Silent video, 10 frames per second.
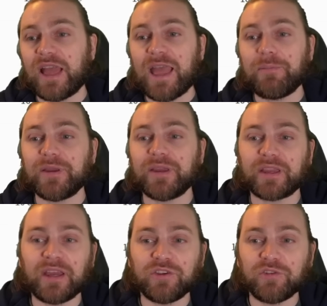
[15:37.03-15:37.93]
epic
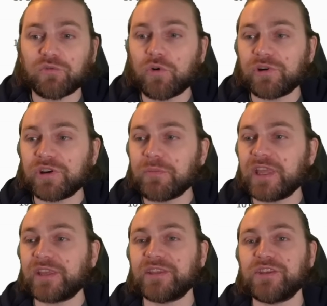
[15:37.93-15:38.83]
and you're already
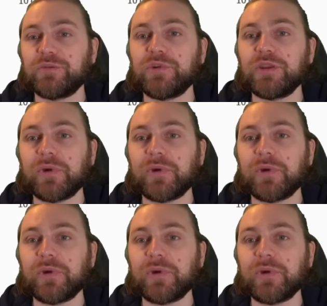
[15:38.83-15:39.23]
making your money